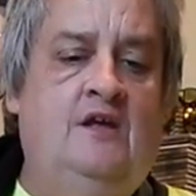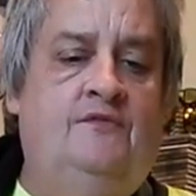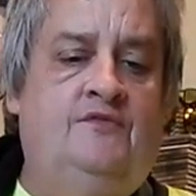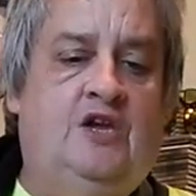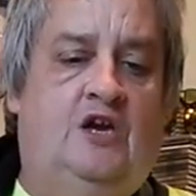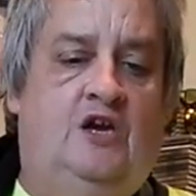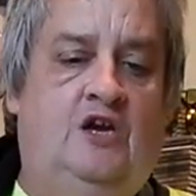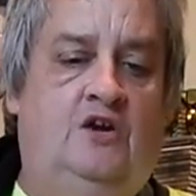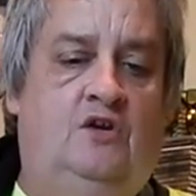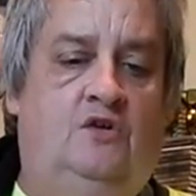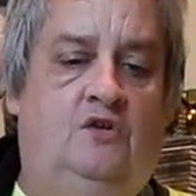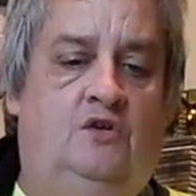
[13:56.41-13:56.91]

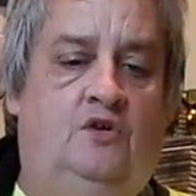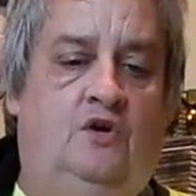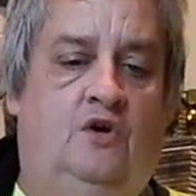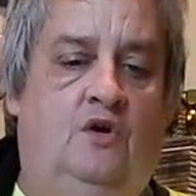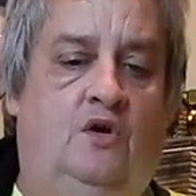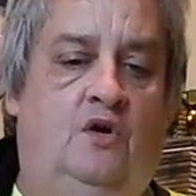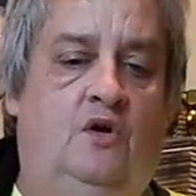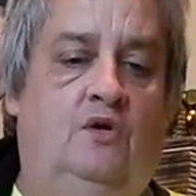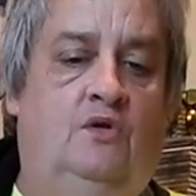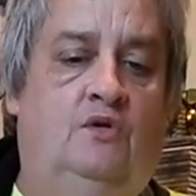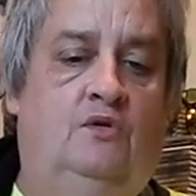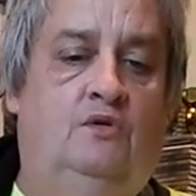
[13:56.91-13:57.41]
There'll
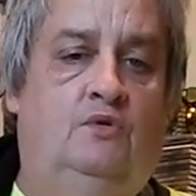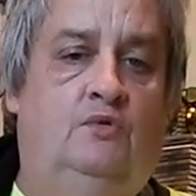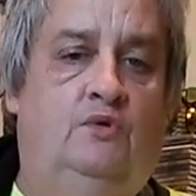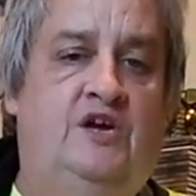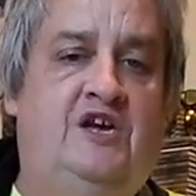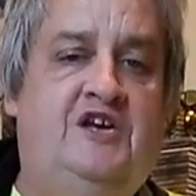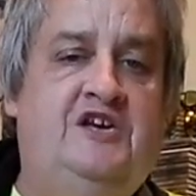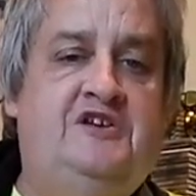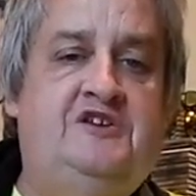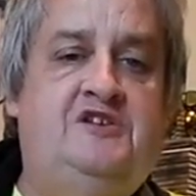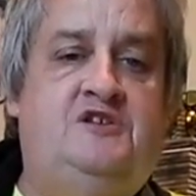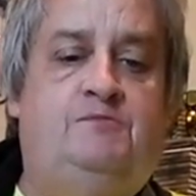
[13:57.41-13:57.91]

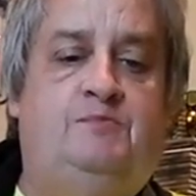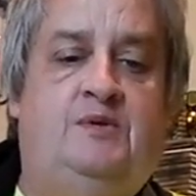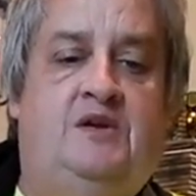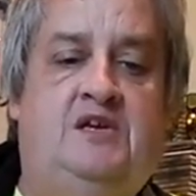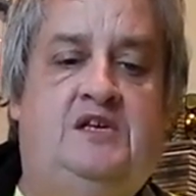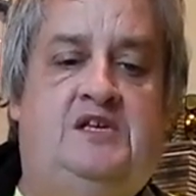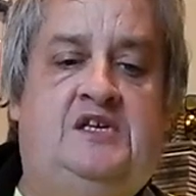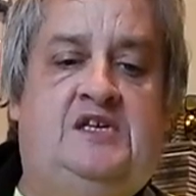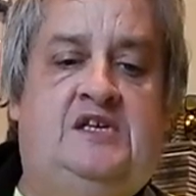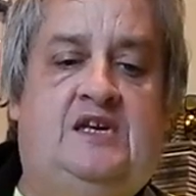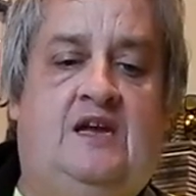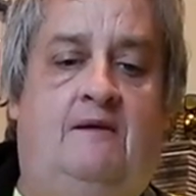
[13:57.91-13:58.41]
always be
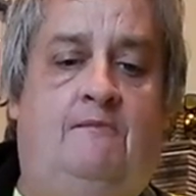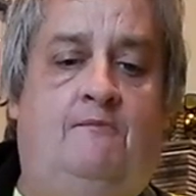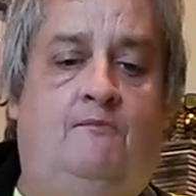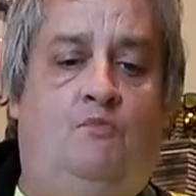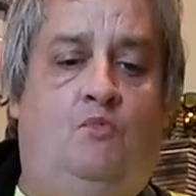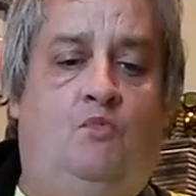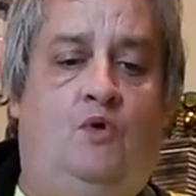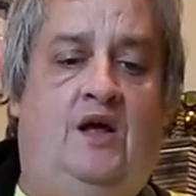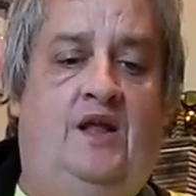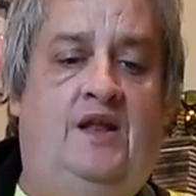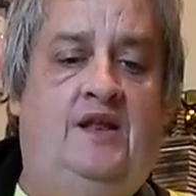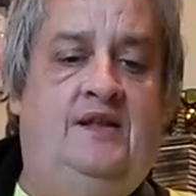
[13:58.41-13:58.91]

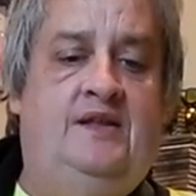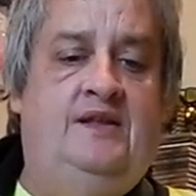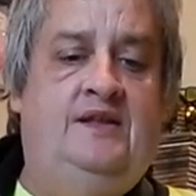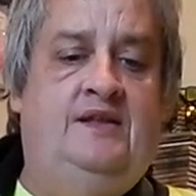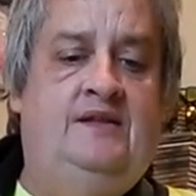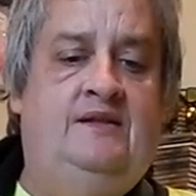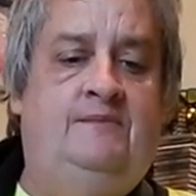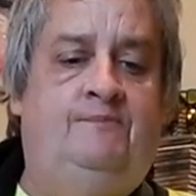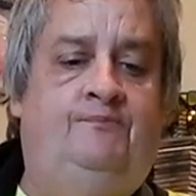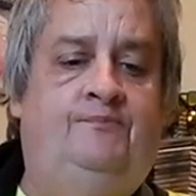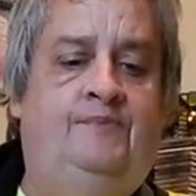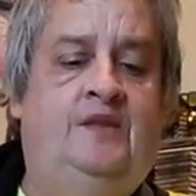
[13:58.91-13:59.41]
someone,
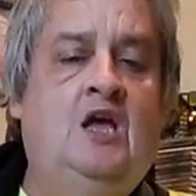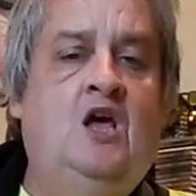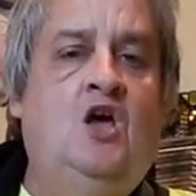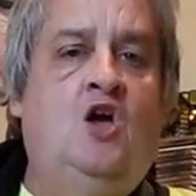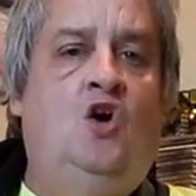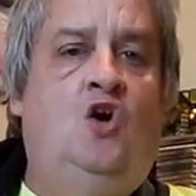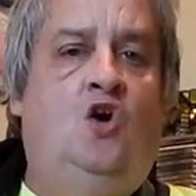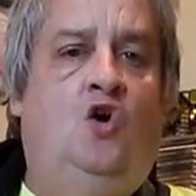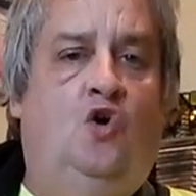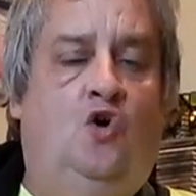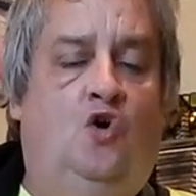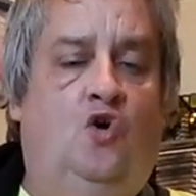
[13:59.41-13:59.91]

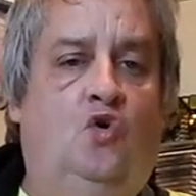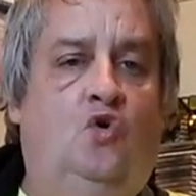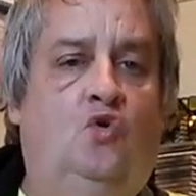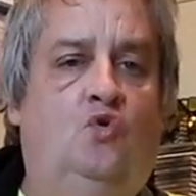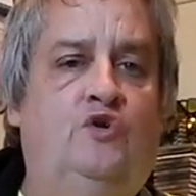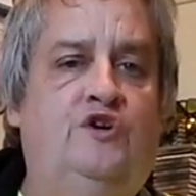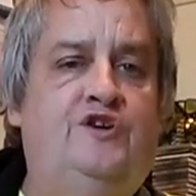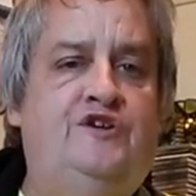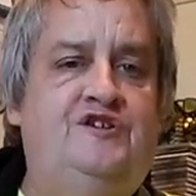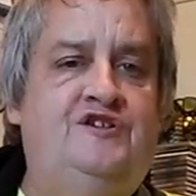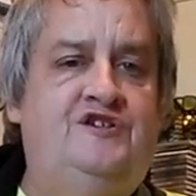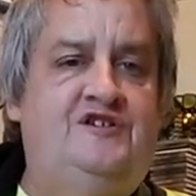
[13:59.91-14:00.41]

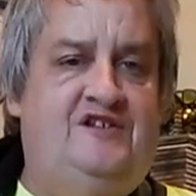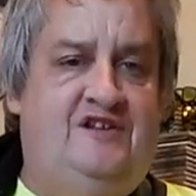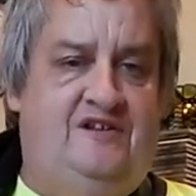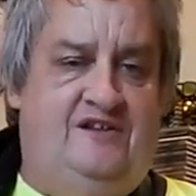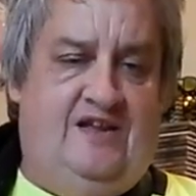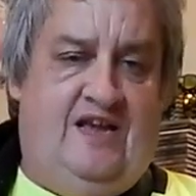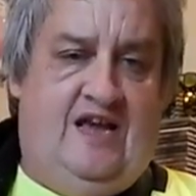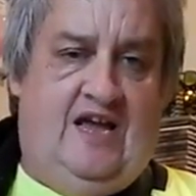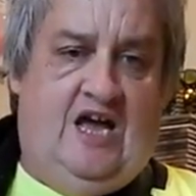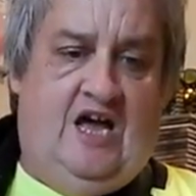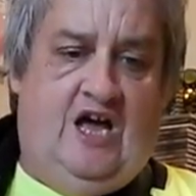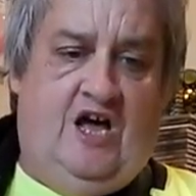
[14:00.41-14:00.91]
always in
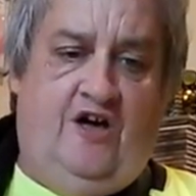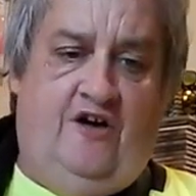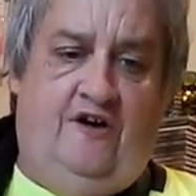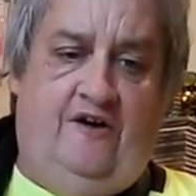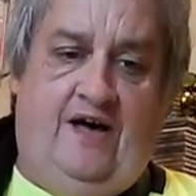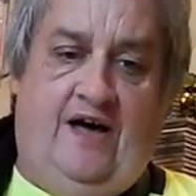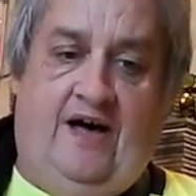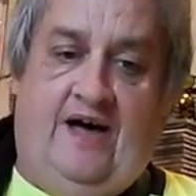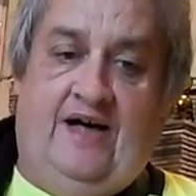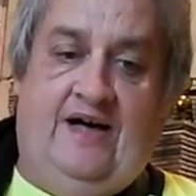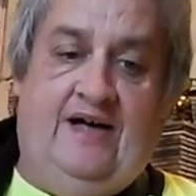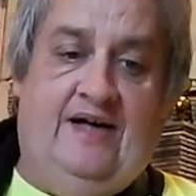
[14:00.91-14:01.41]
our
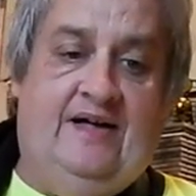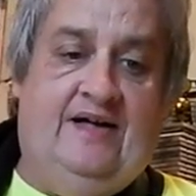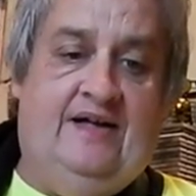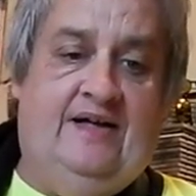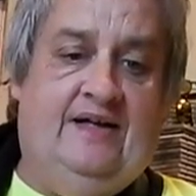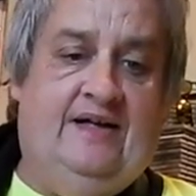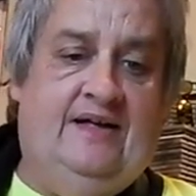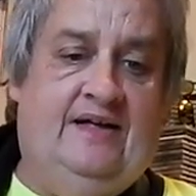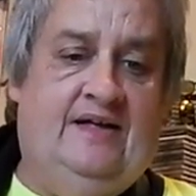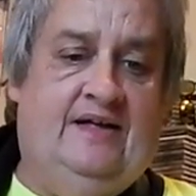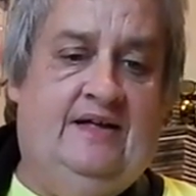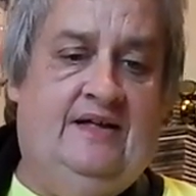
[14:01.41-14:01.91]

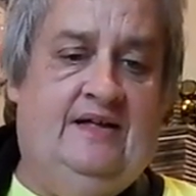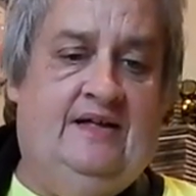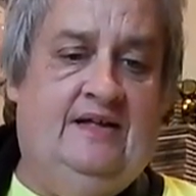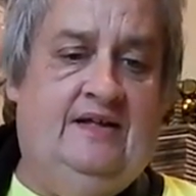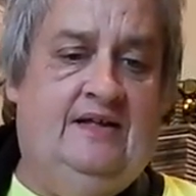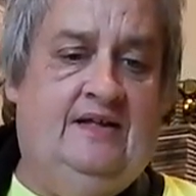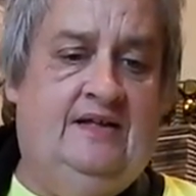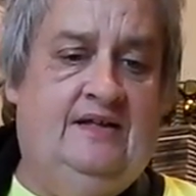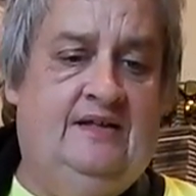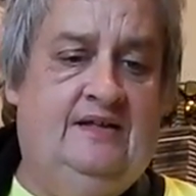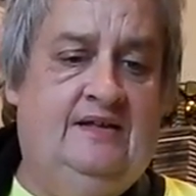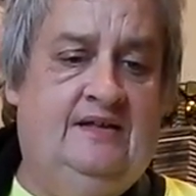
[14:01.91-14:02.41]

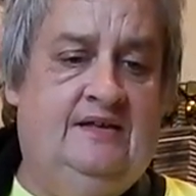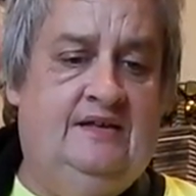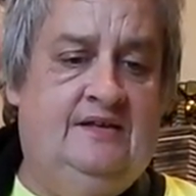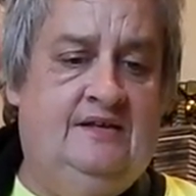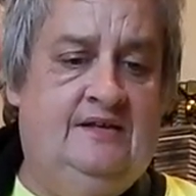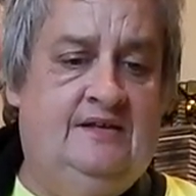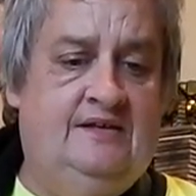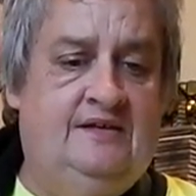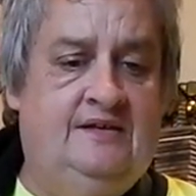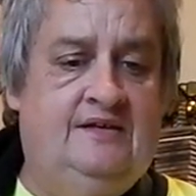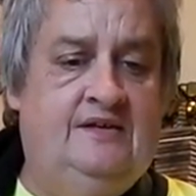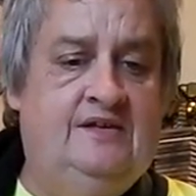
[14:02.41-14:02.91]

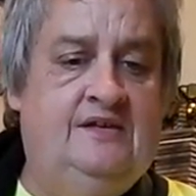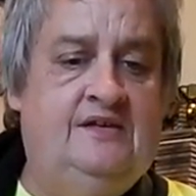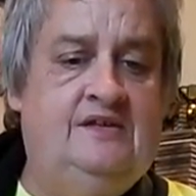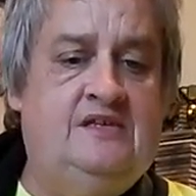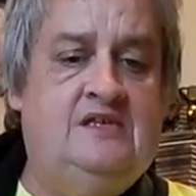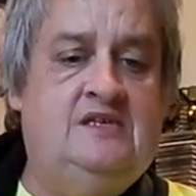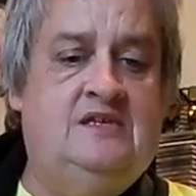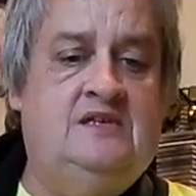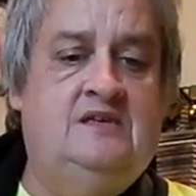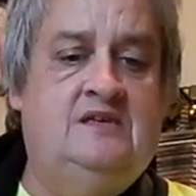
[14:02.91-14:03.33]
hearts.